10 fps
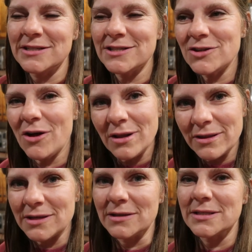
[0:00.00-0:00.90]
and just all
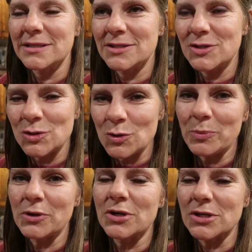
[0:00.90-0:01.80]
of the
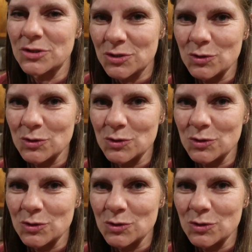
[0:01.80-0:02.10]
super